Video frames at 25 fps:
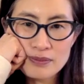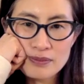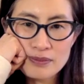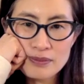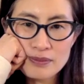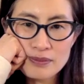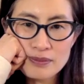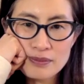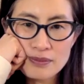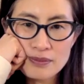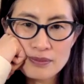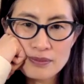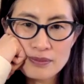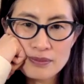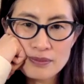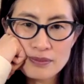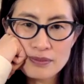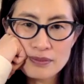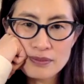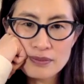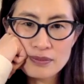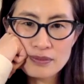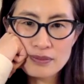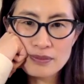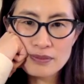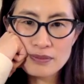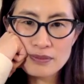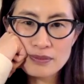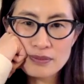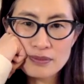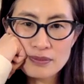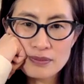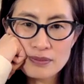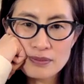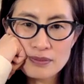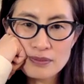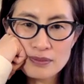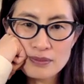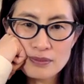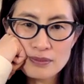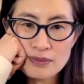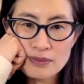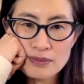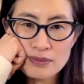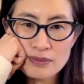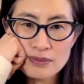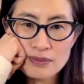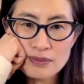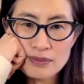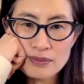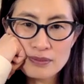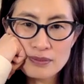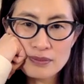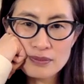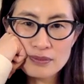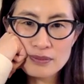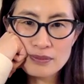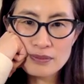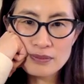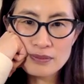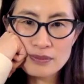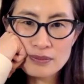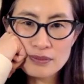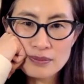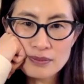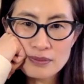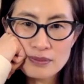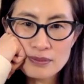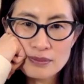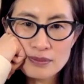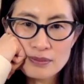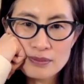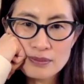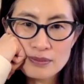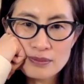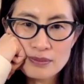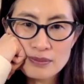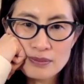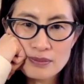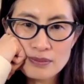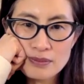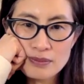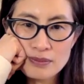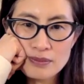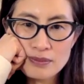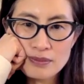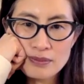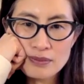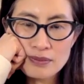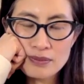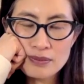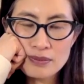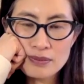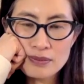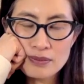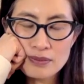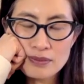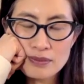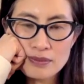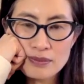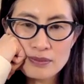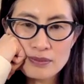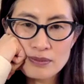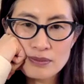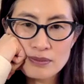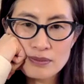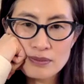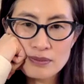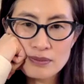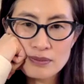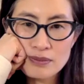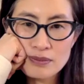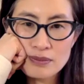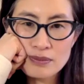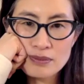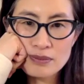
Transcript: No words are spoken by the person on screen.